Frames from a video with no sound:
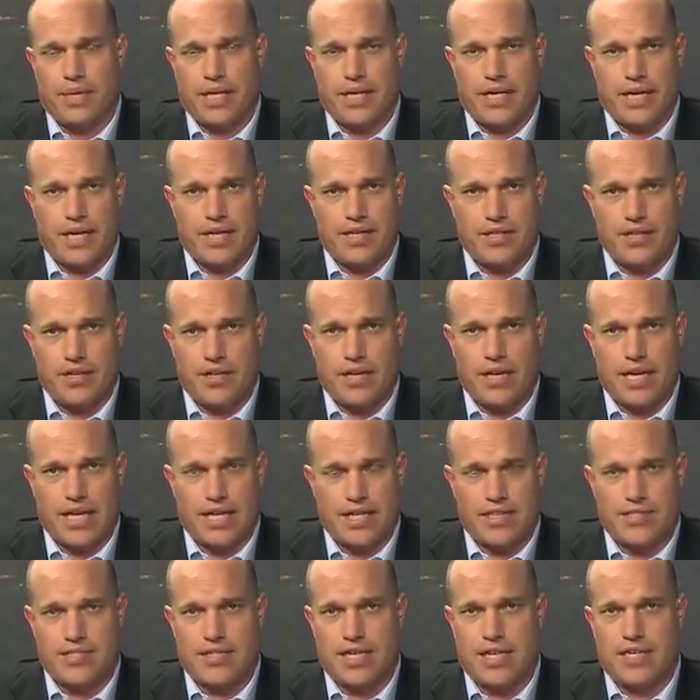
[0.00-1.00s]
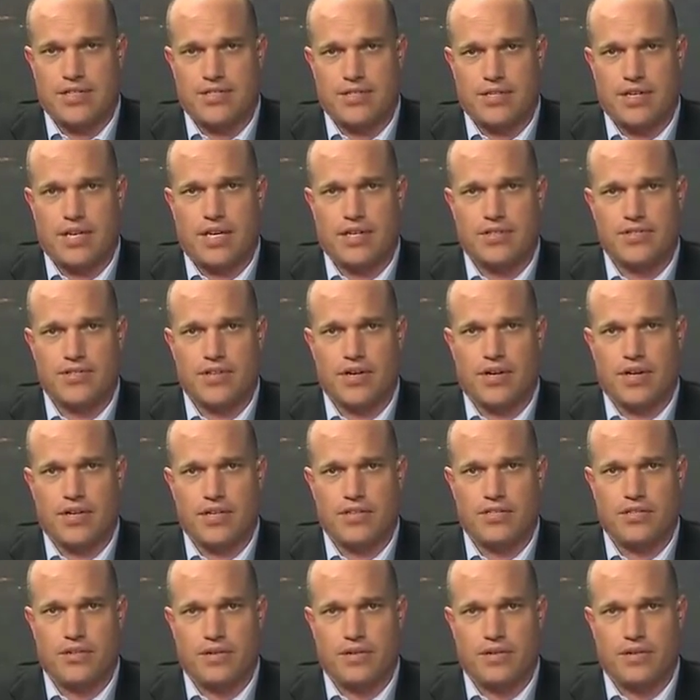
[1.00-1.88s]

and the United States are now starting